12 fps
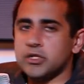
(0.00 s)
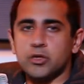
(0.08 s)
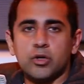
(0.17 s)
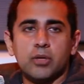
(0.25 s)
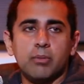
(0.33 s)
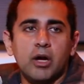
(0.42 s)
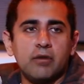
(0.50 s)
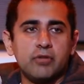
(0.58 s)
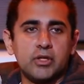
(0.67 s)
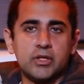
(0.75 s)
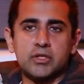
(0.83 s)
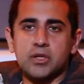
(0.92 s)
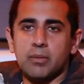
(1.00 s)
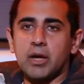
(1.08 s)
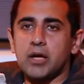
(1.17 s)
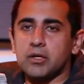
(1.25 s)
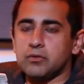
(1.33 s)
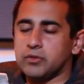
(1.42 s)
Estonian mafia that's come
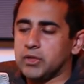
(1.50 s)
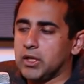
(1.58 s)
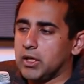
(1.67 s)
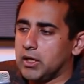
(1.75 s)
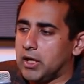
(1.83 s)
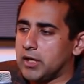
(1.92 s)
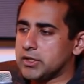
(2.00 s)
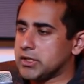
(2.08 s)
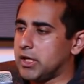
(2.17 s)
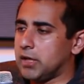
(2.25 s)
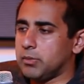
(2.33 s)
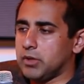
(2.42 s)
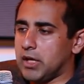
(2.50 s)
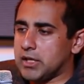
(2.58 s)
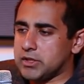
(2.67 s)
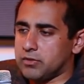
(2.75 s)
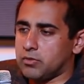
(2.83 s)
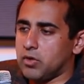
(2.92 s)
out of Skype with
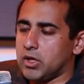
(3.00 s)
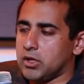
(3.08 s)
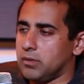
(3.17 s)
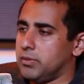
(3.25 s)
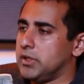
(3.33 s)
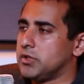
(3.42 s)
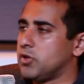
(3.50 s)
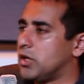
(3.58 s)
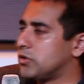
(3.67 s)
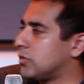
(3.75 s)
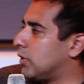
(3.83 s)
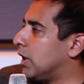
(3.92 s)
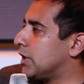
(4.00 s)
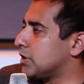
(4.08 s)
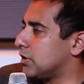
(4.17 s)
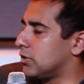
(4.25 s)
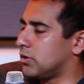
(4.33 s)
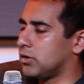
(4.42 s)
lots of great companies, TransferWise,
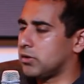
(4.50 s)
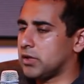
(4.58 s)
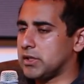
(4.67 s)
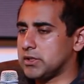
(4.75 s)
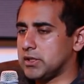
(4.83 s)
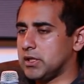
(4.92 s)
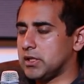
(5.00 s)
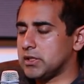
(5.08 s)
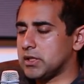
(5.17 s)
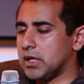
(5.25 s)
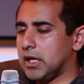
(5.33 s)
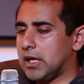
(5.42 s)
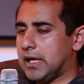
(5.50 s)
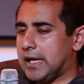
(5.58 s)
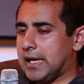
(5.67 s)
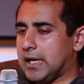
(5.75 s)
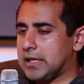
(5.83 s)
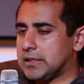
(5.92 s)
other kinds of things,
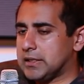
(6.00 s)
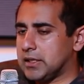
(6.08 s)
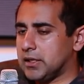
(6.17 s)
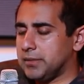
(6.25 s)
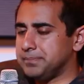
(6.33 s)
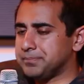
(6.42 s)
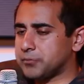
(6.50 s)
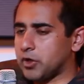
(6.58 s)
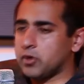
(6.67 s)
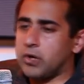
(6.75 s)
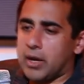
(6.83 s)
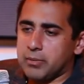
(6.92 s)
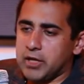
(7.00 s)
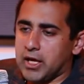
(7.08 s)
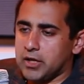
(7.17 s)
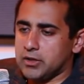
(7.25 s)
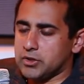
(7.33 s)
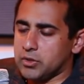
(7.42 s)
and
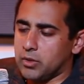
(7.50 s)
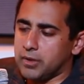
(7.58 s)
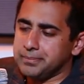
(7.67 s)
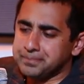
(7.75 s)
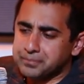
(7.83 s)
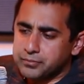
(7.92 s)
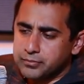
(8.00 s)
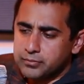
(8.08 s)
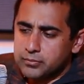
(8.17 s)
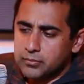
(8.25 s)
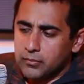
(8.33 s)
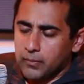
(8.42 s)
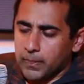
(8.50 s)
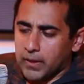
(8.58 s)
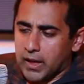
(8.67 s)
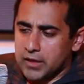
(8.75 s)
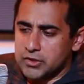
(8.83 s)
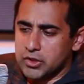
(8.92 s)
GrabCAD and so on.
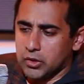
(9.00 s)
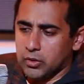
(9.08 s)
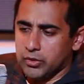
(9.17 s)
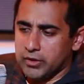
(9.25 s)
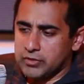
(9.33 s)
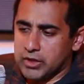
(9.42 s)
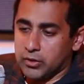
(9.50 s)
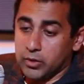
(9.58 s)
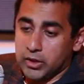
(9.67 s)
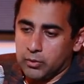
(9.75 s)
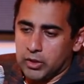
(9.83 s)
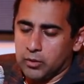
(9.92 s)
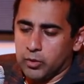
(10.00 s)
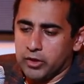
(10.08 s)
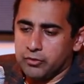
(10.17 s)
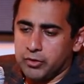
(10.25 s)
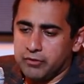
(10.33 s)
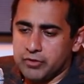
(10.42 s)
And so they've said, okay, well, what
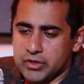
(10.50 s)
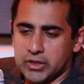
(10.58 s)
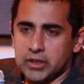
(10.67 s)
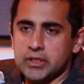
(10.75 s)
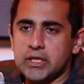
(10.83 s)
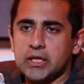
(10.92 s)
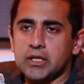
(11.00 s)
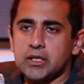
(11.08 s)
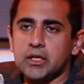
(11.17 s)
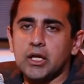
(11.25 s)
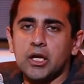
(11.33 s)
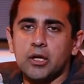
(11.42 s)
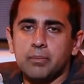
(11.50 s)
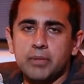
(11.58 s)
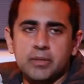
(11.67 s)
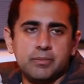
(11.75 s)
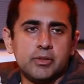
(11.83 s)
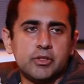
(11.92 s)
if we facilitated
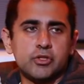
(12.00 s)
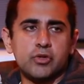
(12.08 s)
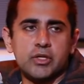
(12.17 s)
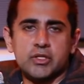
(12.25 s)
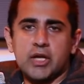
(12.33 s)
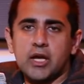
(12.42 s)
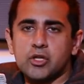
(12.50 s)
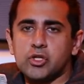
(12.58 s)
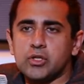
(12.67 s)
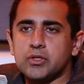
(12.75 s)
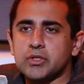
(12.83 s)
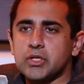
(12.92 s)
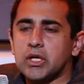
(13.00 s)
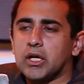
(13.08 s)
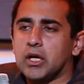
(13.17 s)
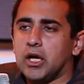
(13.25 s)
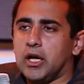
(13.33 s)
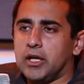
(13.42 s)
people's transactions
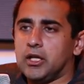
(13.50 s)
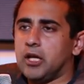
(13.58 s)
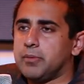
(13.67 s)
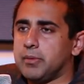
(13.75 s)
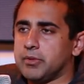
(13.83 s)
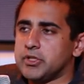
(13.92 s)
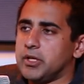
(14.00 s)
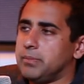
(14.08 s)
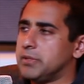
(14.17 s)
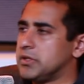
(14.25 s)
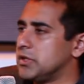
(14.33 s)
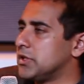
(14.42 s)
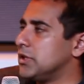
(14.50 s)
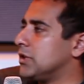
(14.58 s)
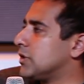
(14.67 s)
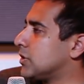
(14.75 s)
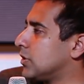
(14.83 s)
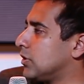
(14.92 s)
and allowed people to set up
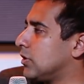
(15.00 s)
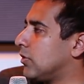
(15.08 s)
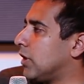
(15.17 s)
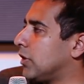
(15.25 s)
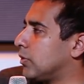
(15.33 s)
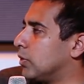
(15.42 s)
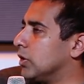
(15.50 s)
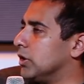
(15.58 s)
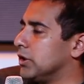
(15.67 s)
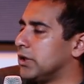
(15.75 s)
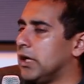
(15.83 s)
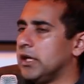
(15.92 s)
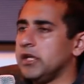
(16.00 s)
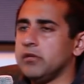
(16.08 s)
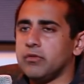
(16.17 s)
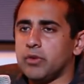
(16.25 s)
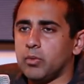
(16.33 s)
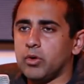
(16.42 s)
businesses around the world,
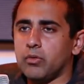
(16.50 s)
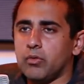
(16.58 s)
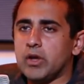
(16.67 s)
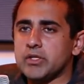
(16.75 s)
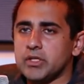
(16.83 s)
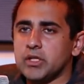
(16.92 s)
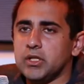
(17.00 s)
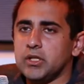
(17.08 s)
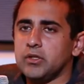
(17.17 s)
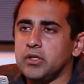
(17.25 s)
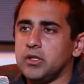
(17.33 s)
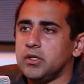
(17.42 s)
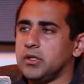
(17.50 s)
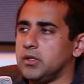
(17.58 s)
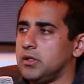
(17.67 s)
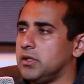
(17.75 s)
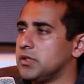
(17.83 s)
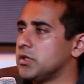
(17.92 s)
even if they weren't resident in
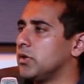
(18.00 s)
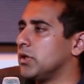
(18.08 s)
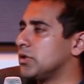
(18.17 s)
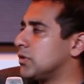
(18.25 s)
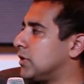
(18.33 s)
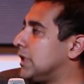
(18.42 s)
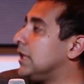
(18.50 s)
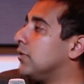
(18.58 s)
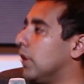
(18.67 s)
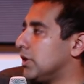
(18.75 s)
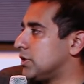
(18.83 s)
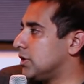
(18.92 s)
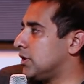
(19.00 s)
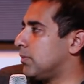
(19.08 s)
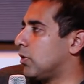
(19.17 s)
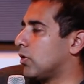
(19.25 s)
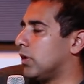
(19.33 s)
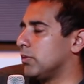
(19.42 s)
Estonia? So the e-residency
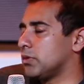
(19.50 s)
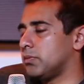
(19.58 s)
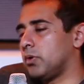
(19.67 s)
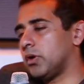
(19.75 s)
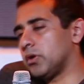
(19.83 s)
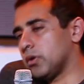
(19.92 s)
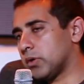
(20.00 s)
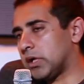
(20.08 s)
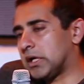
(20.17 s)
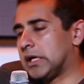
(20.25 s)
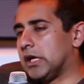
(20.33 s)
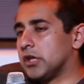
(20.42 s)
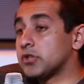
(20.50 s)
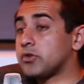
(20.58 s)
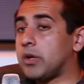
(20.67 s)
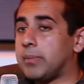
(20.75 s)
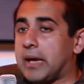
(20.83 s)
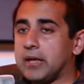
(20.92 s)
program was born. Okay.
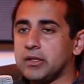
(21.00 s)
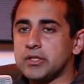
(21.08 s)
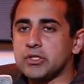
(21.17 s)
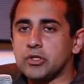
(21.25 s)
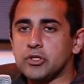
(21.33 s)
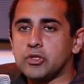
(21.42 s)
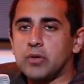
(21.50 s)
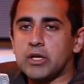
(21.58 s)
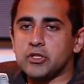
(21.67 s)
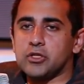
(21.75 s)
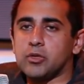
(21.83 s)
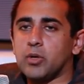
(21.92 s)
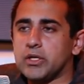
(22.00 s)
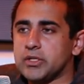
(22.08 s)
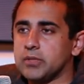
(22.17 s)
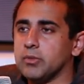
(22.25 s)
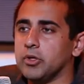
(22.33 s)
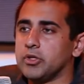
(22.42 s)
Stripe Atlas is also actually quite
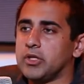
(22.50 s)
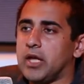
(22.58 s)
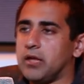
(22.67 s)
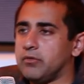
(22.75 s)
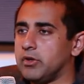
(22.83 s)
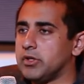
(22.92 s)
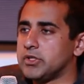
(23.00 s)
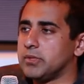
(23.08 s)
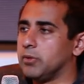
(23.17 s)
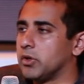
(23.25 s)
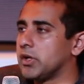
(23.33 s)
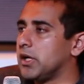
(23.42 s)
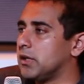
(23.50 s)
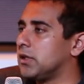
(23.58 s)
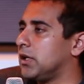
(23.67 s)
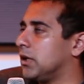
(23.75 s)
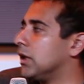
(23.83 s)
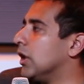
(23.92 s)
similar to that, very similar kind of
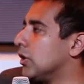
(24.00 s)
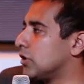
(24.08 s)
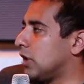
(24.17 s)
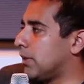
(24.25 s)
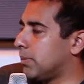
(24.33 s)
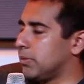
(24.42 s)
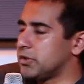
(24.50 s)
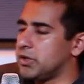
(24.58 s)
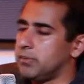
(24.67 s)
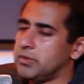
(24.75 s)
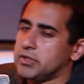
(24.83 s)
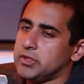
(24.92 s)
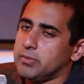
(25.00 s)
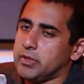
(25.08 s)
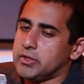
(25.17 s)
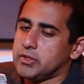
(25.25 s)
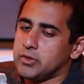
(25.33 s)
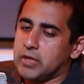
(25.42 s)
thing. Mm-hmm. A lot of people set up business
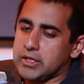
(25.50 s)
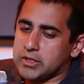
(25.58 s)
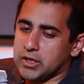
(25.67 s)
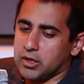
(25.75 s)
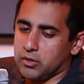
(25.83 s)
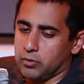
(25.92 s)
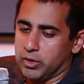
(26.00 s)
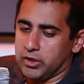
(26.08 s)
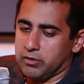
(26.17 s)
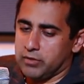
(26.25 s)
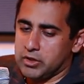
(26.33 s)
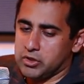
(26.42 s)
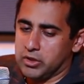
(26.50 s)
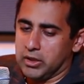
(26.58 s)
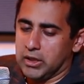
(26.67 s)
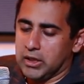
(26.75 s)
places. So that's like kind of one innovation.